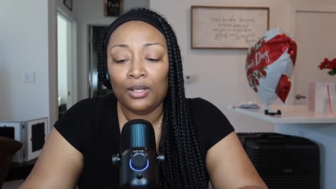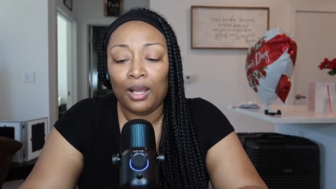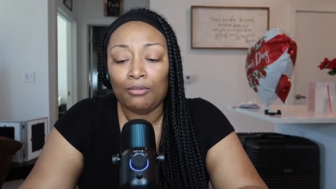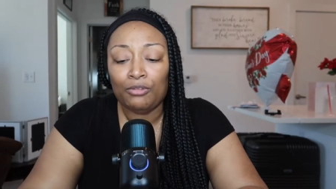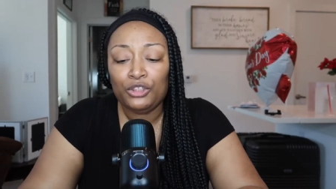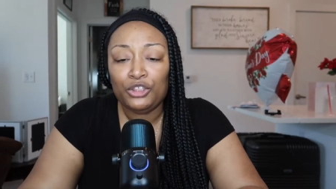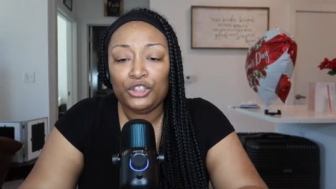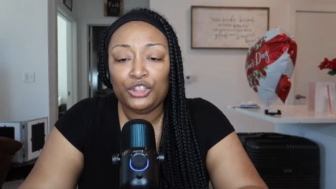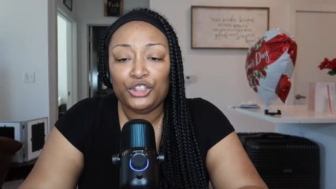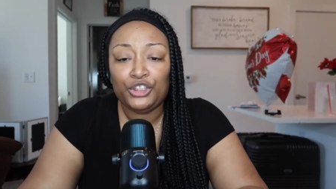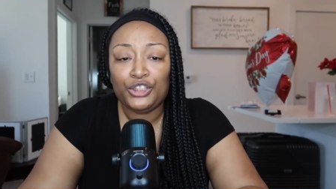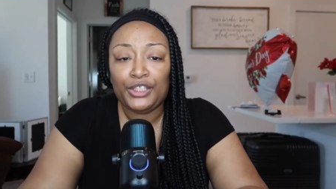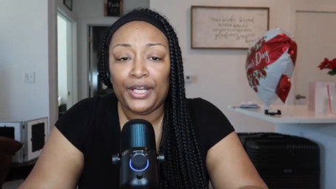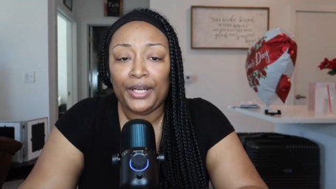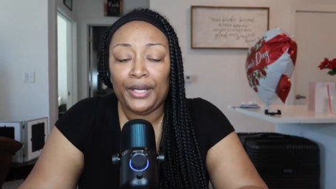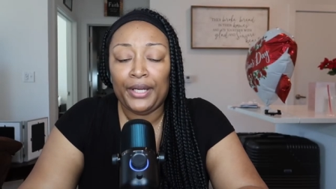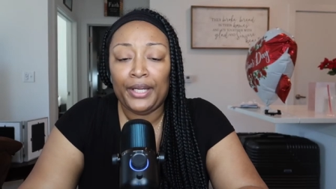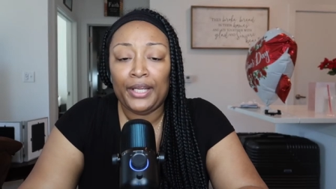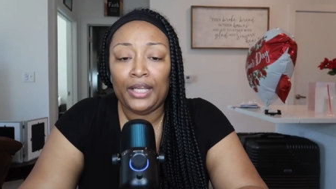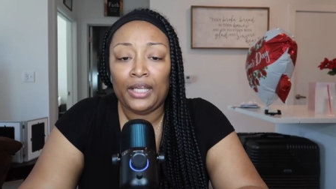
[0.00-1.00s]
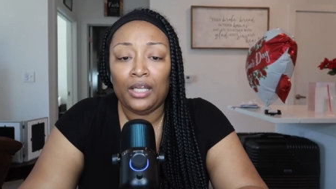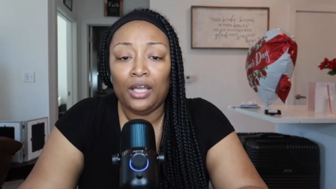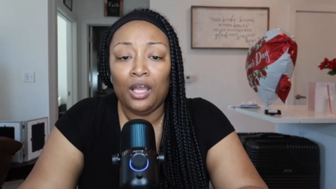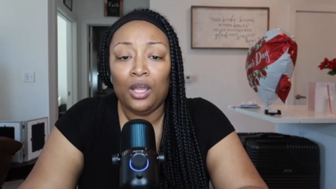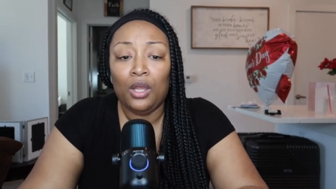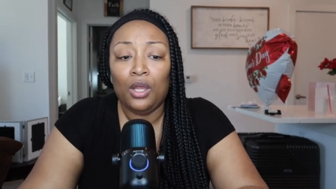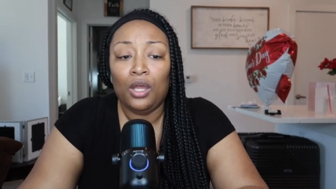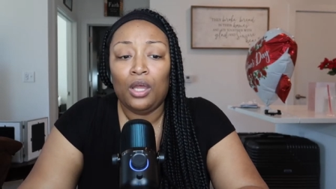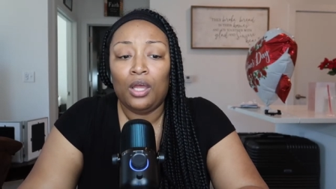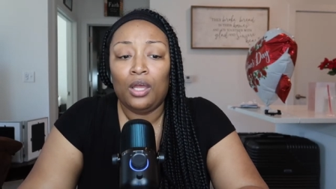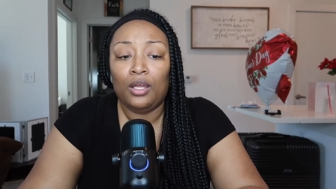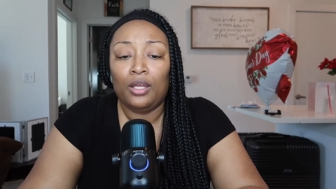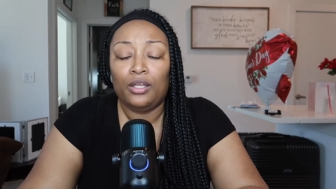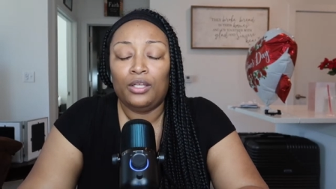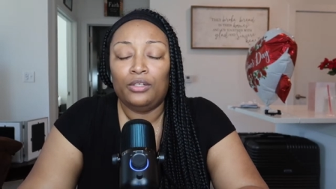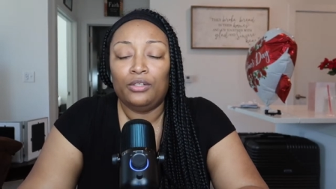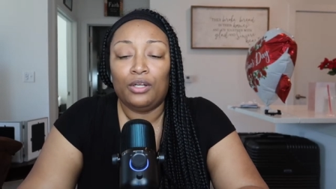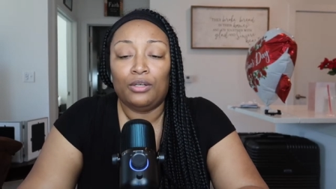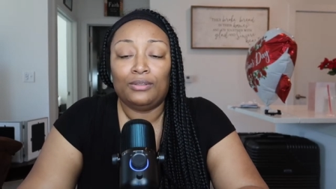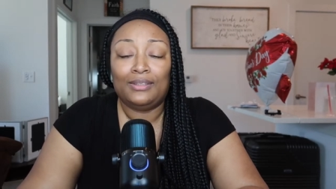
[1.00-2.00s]
i was just sharing
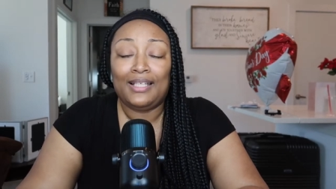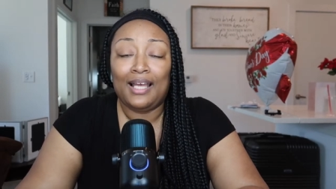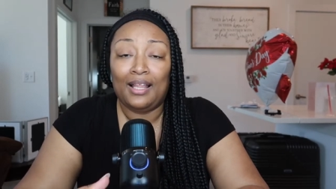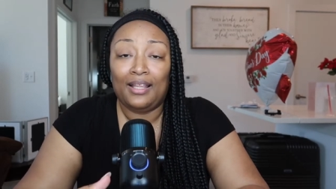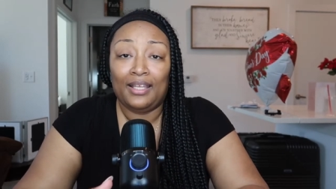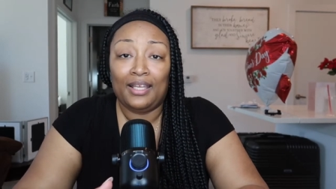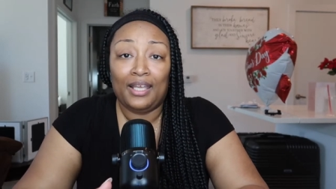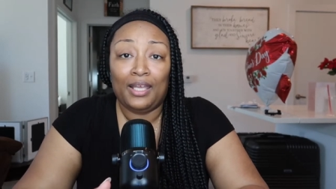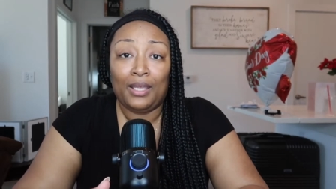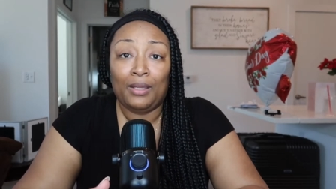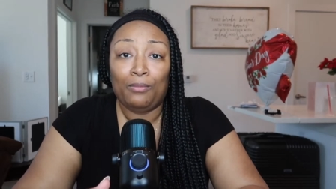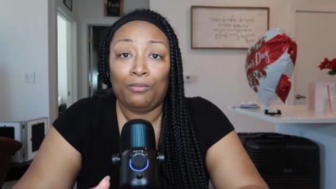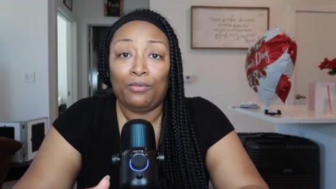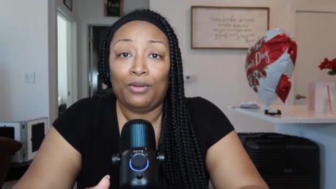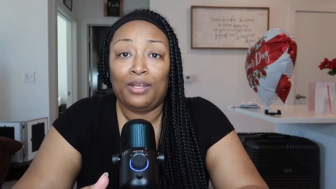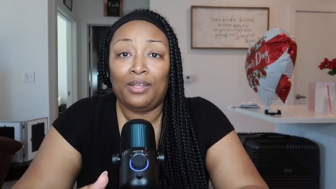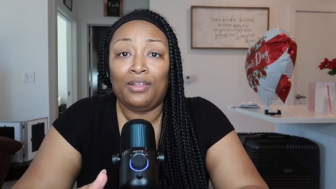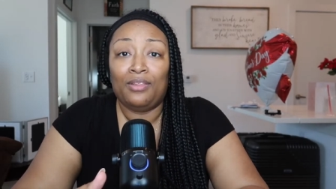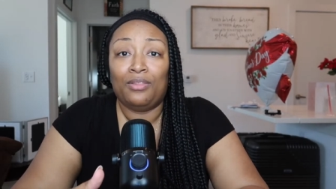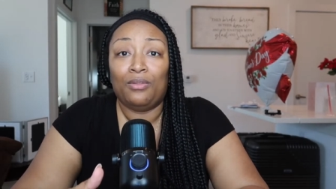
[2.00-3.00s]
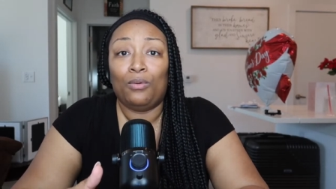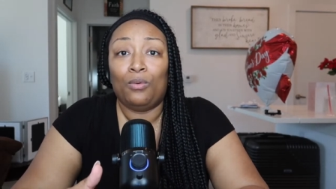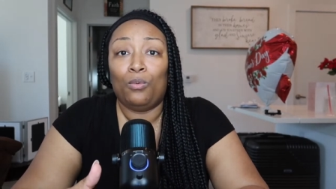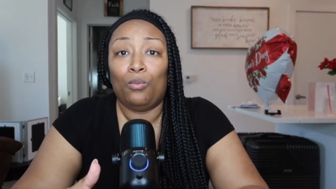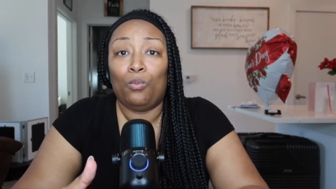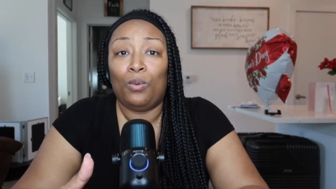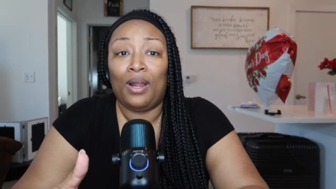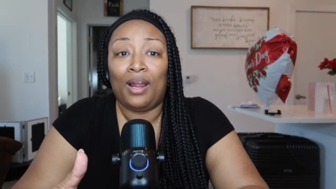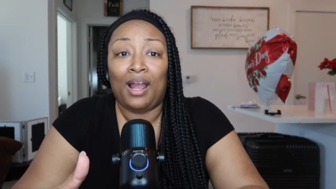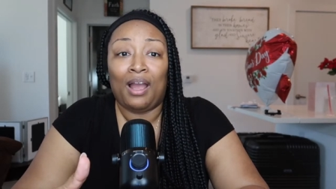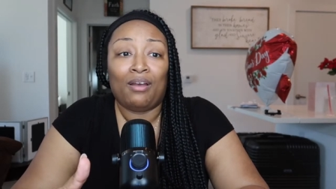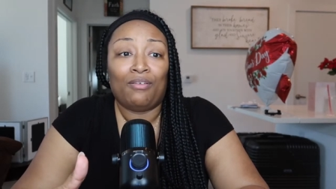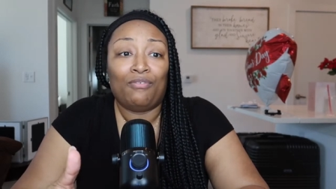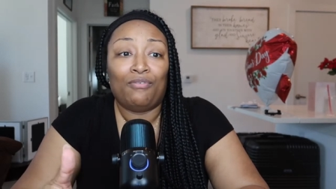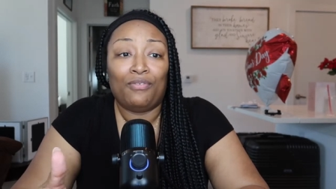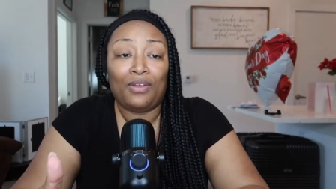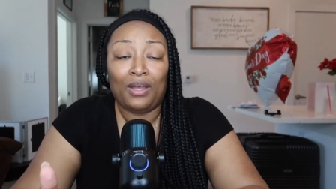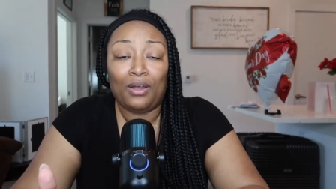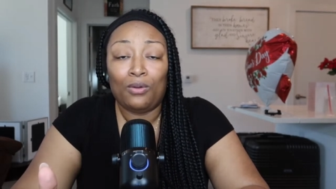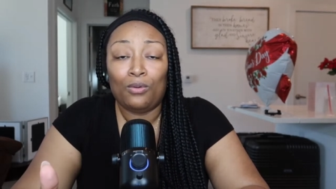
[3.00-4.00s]
you know telling him with where i
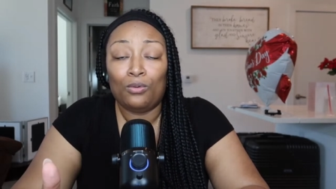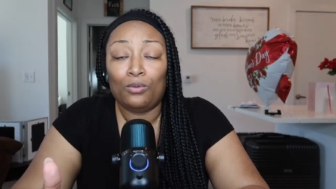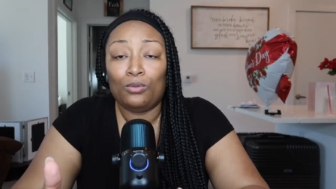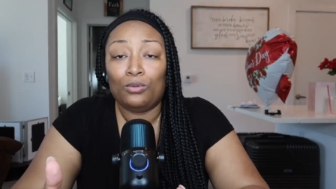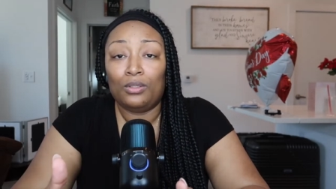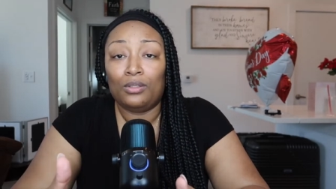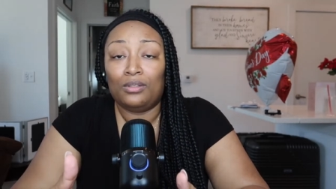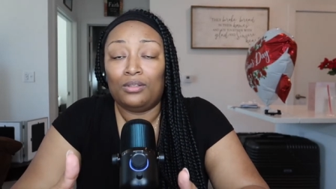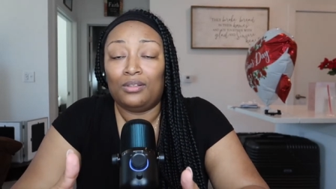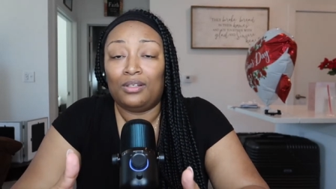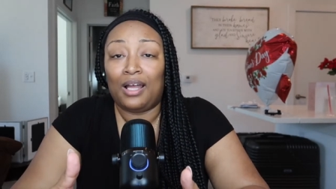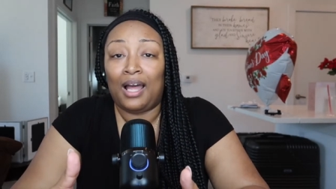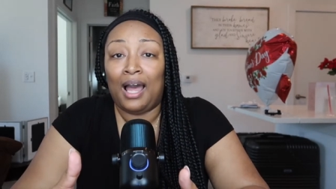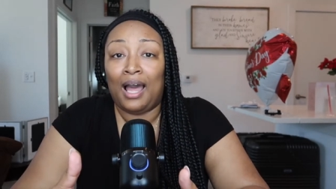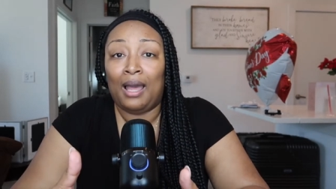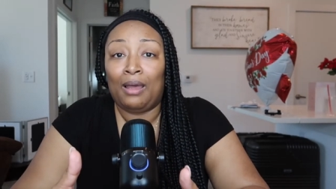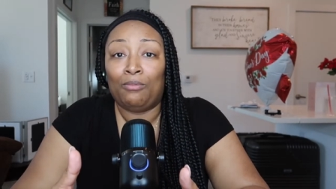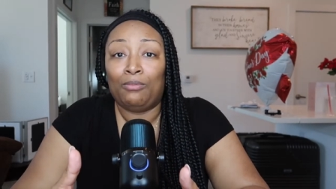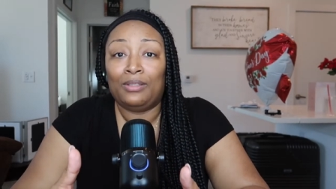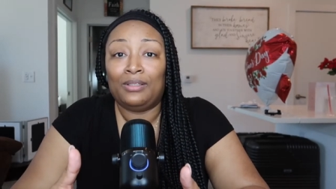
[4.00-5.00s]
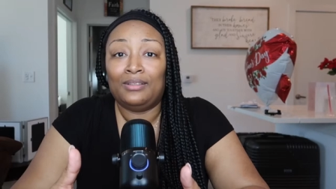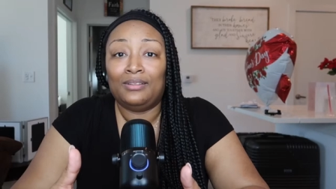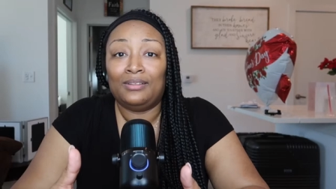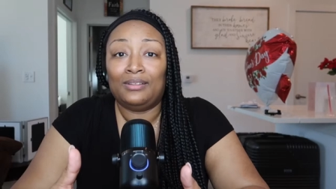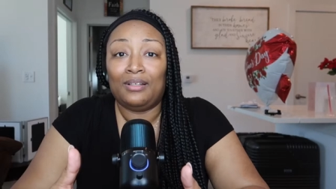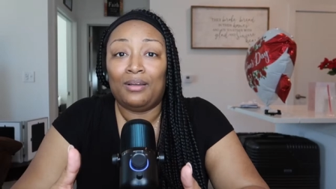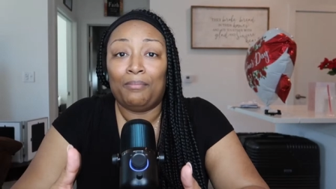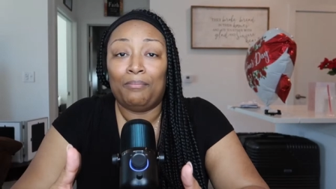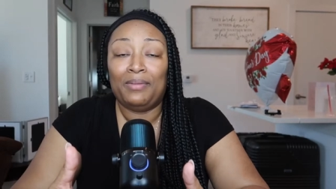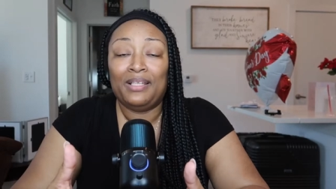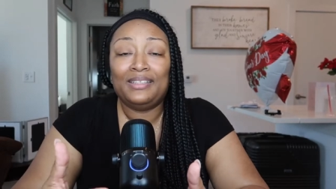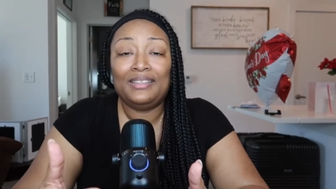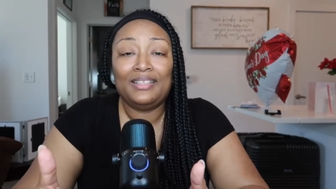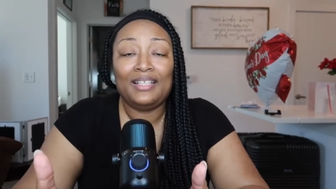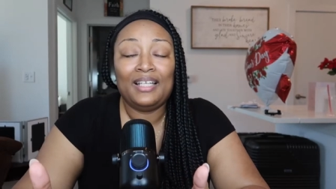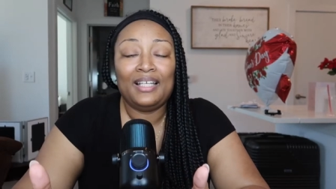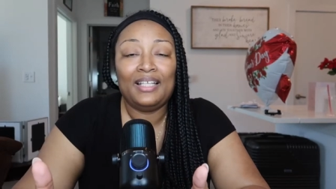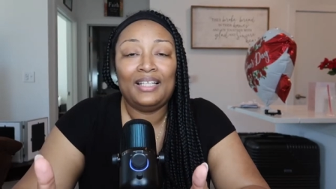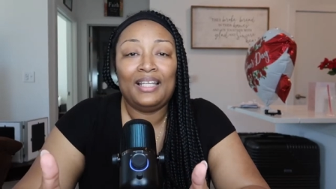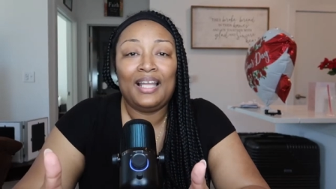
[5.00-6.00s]
felt i was
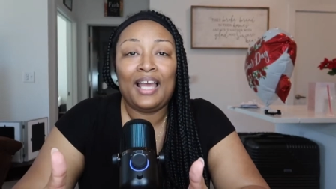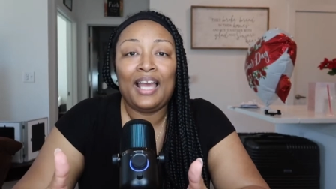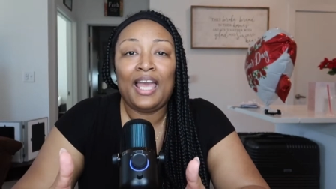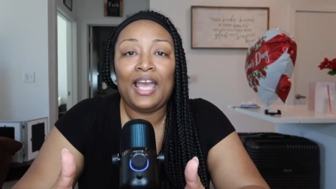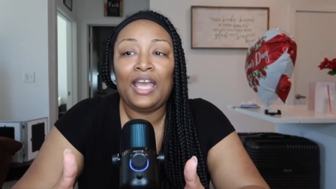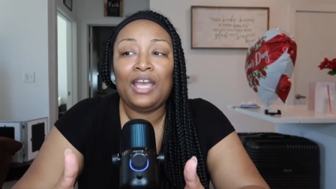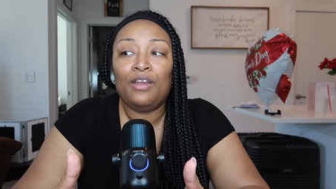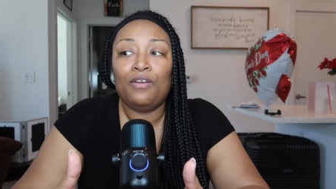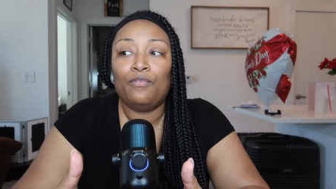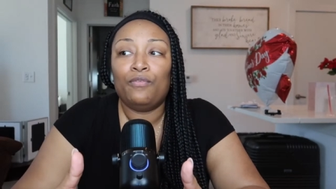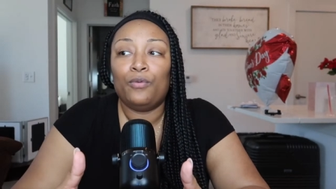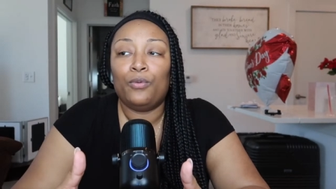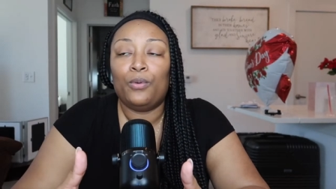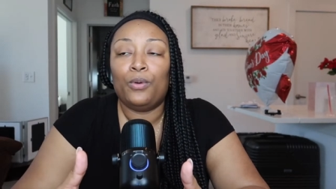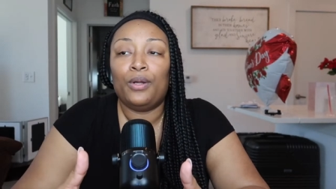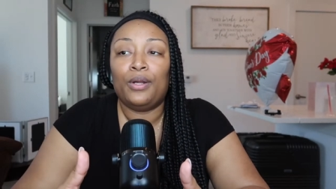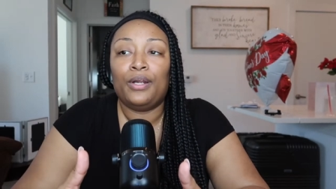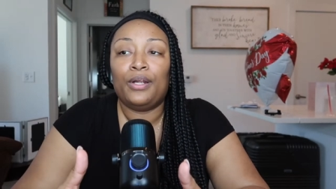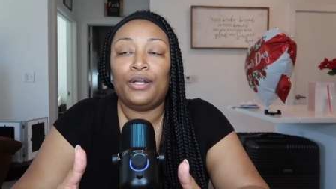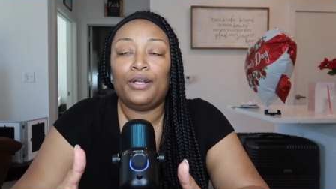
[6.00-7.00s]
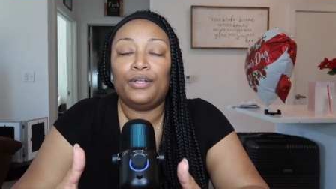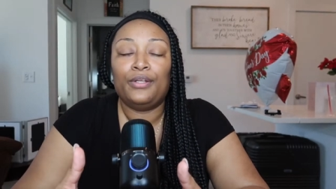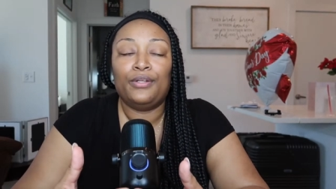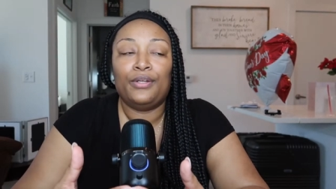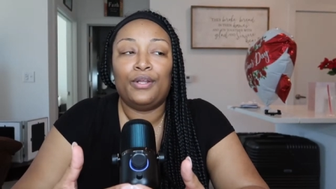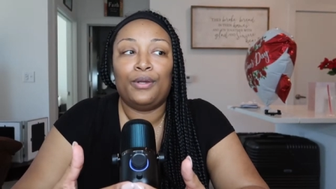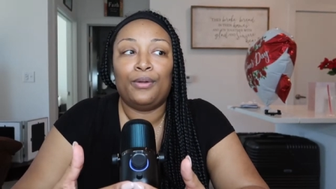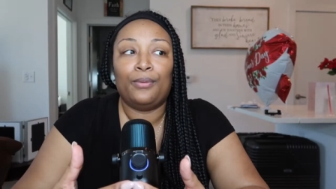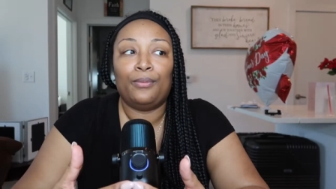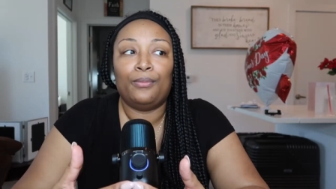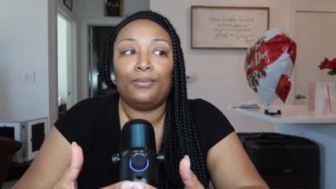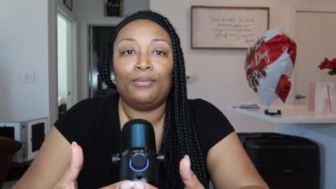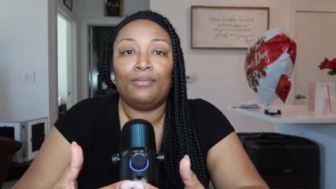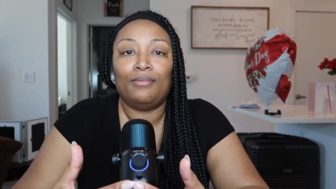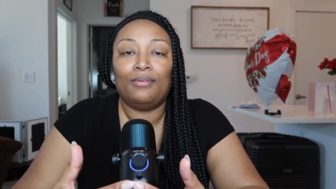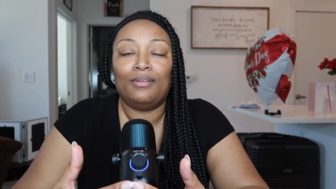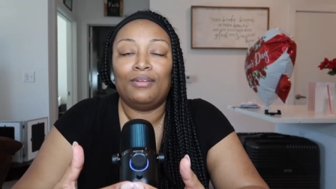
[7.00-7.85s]
missing in life or you know